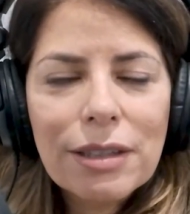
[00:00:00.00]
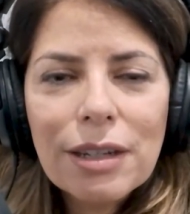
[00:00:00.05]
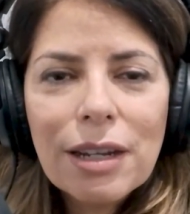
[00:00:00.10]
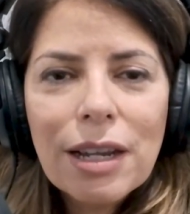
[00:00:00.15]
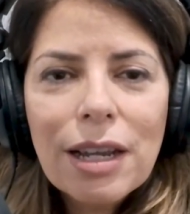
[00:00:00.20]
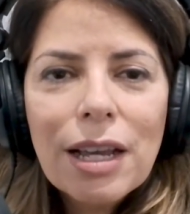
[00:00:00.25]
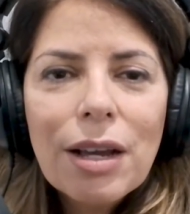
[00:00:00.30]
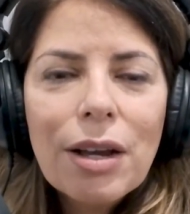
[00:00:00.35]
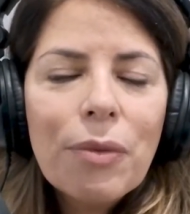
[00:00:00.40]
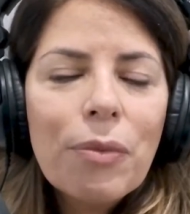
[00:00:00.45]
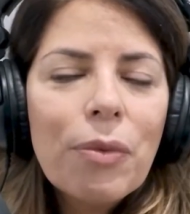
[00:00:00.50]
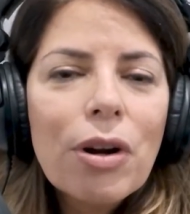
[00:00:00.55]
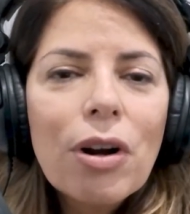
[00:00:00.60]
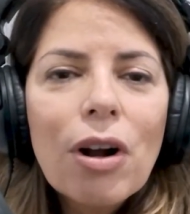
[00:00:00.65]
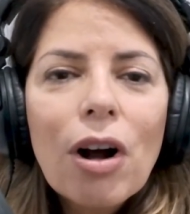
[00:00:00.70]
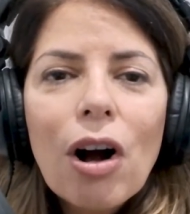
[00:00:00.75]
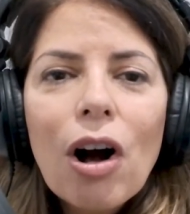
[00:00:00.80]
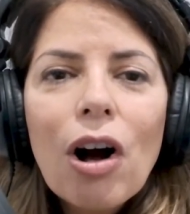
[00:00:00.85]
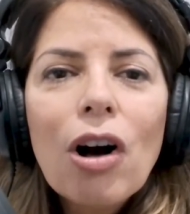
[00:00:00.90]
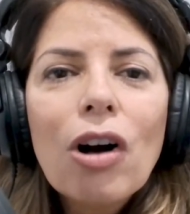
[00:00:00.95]
And
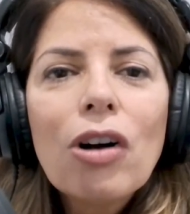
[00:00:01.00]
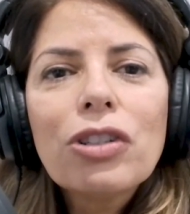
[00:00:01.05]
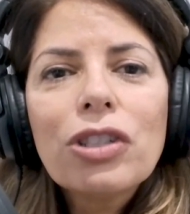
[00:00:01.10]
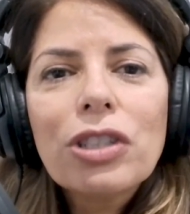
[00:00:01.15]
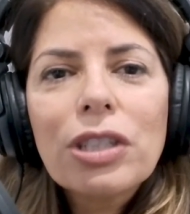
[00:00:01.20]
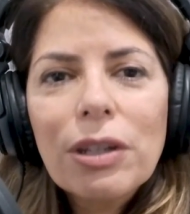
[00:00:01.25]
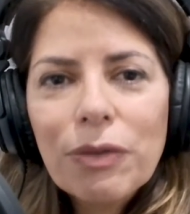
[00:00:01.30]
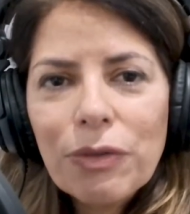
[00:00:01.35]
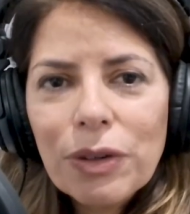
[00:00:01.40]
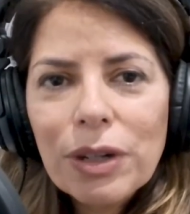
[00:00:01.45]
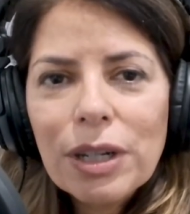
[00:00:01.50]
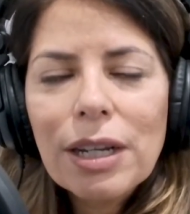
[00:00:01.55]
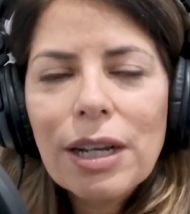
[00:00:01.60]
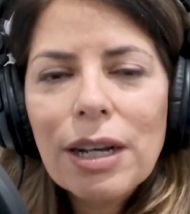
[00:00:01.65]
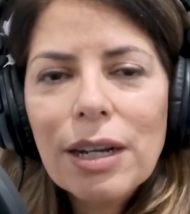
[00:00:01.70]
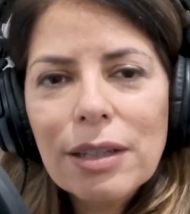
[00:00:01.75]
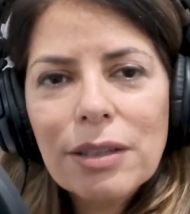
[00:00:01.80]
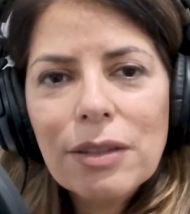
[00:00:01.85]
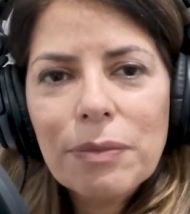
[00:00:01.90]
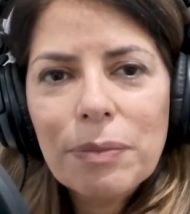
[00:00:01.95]
we're all different kinds of